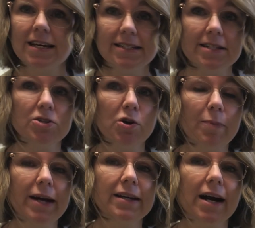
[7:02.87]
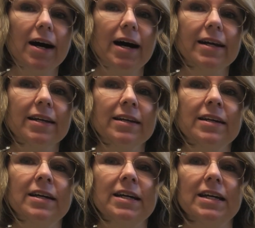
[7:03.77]
They disobeyed God.
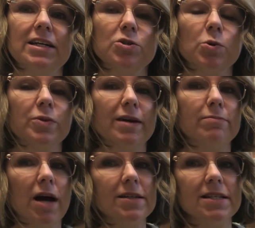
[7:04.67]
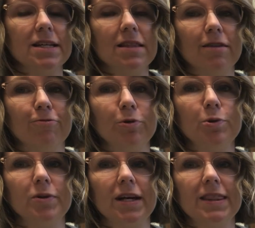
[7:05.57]
He told them not to eat the
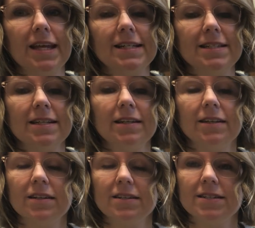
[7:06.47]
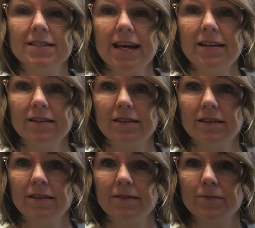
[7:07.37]
fruit, and they did.
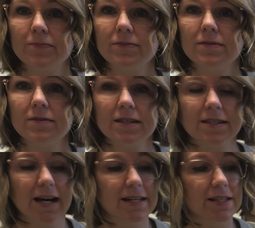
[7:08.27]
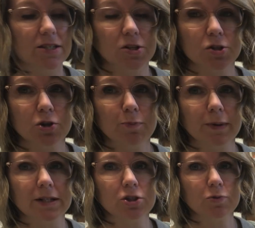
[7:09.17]
Satan, disguised as a
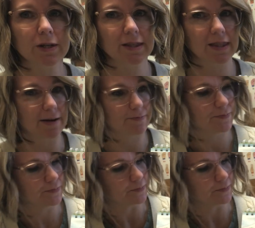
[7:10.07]
serpent, tricked them.